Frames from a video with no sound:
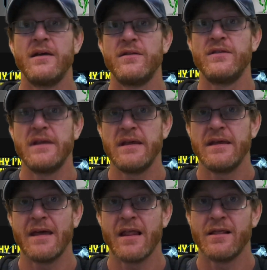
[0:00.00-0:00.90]

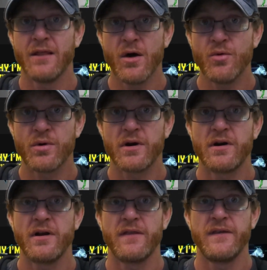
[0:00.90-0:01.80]
the
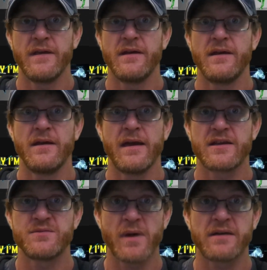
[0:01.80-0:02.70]
lower the
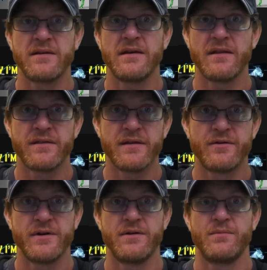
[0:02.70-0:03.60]
expected
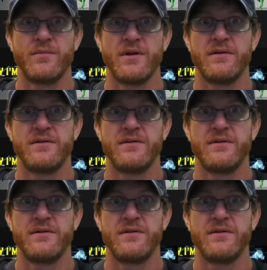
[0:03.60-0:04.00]
Ethereum